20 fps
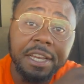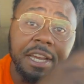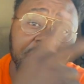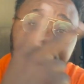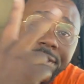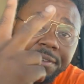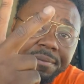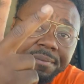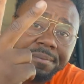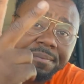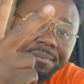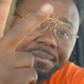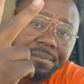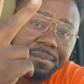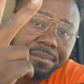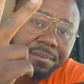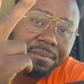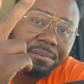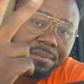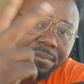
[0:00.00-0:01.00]
gang.
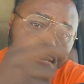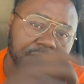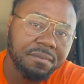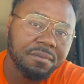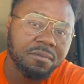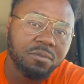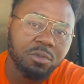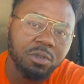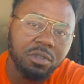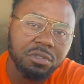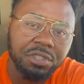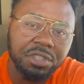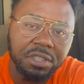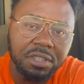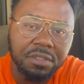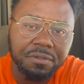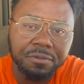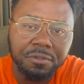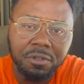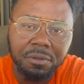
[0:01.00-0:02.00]
We're going to
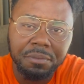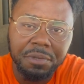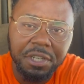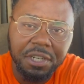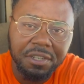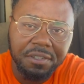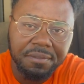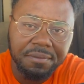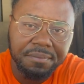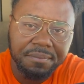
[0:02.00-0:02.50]
chill for a minute.